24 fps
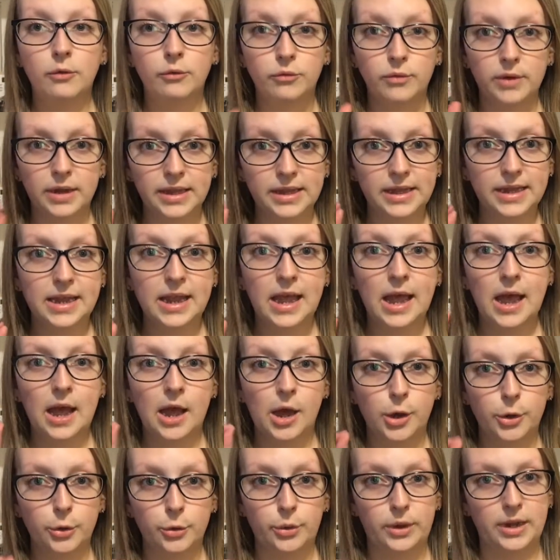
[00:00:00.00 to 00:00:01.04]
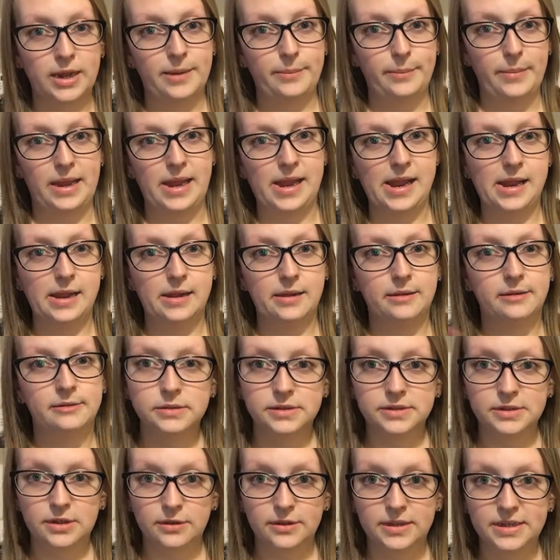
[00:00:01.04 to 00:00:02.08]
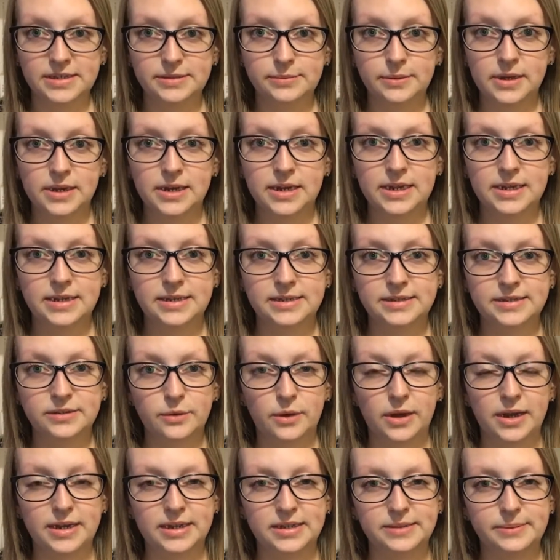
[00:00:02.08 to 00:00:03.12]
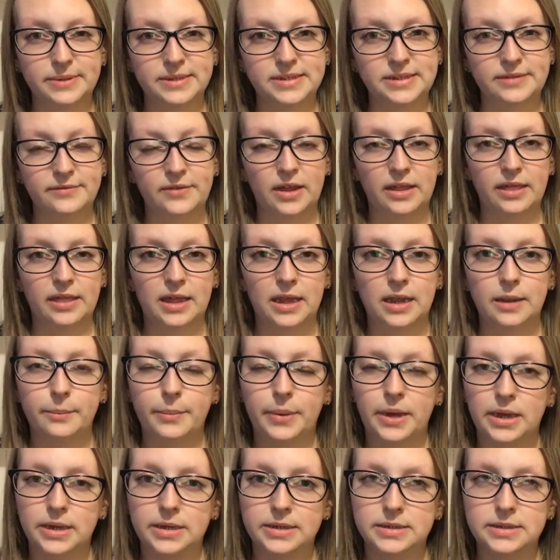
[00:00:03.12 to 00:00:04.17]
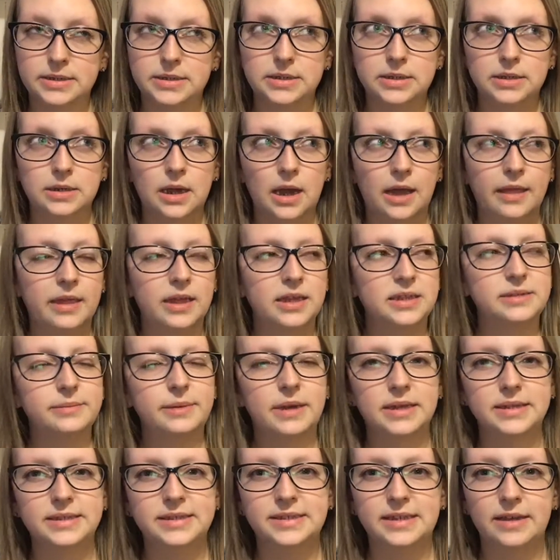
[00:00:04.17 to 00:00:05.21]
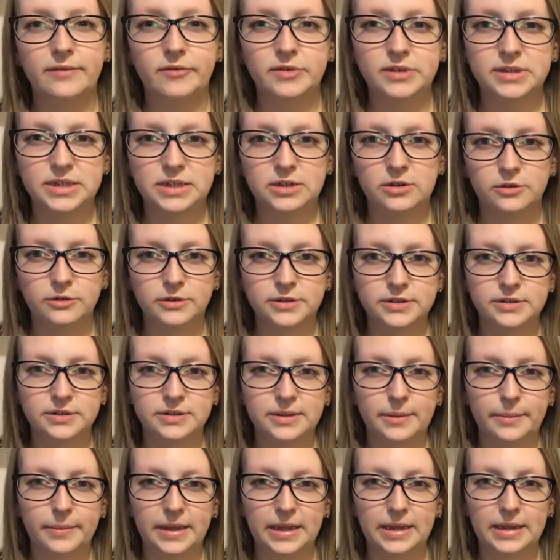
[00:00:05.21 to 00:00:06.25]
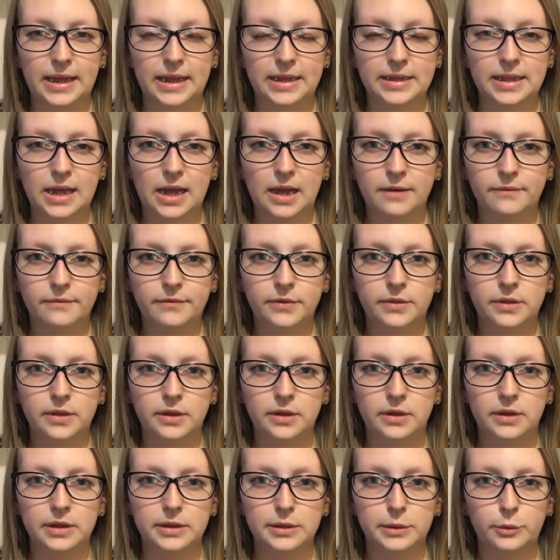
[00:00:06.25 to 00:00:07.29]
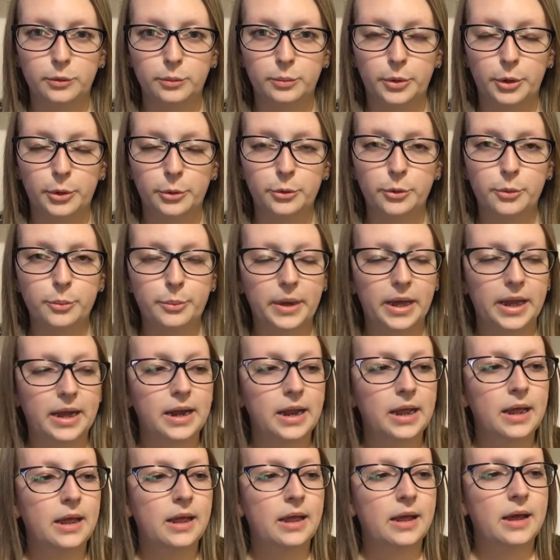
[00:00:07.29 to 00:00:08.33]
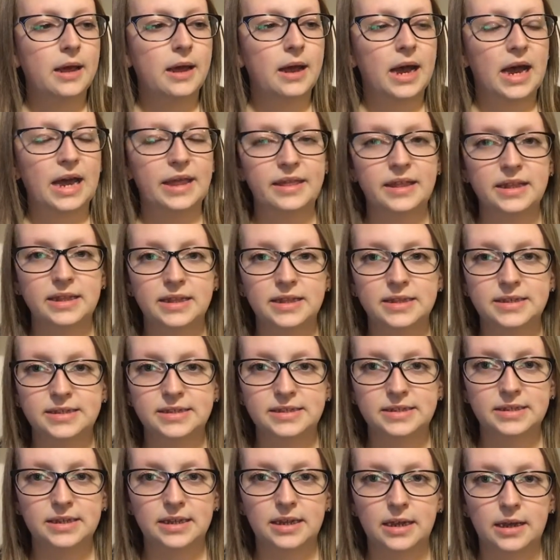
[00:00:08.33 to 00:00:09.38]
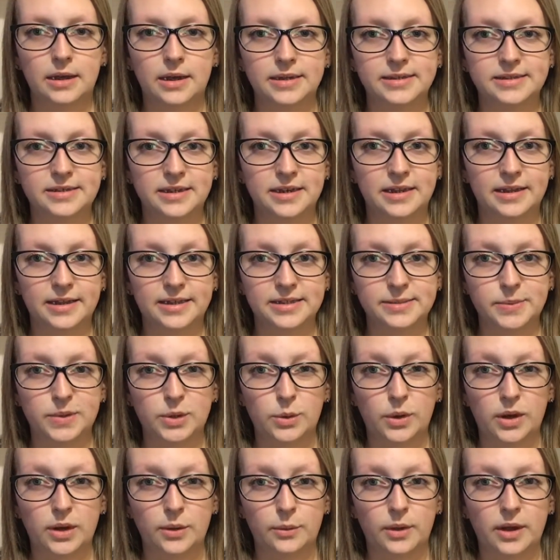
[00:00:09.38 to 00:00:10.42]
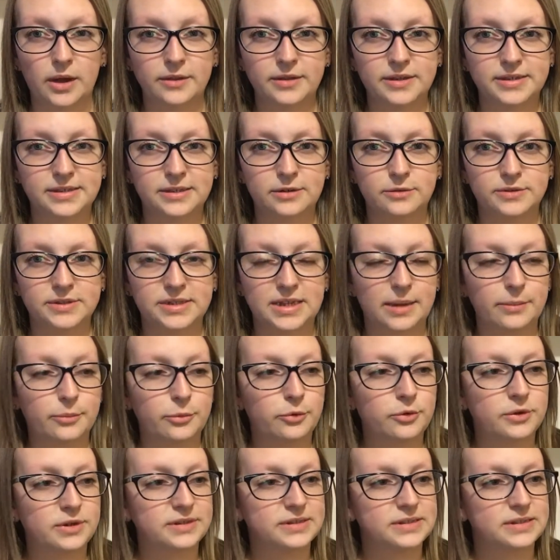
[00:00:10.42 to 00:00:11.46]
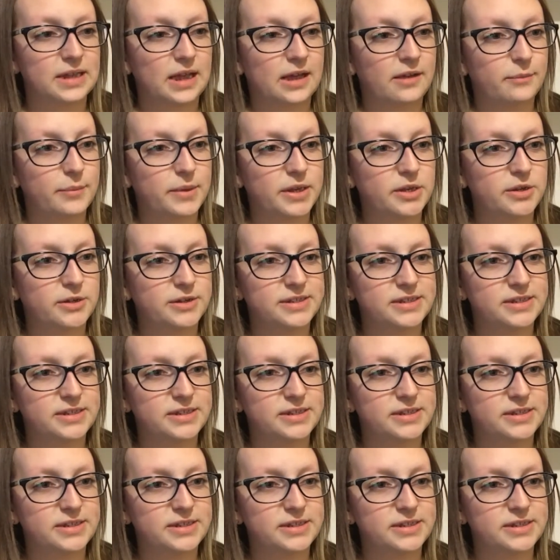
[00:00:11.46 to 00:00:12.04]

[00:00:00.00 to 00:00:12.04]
really annoying me. So this one is quite expensive I think but I think it's about $70 or something like that for the little bottle but I think this is going to last me quite a while this little sample because I've been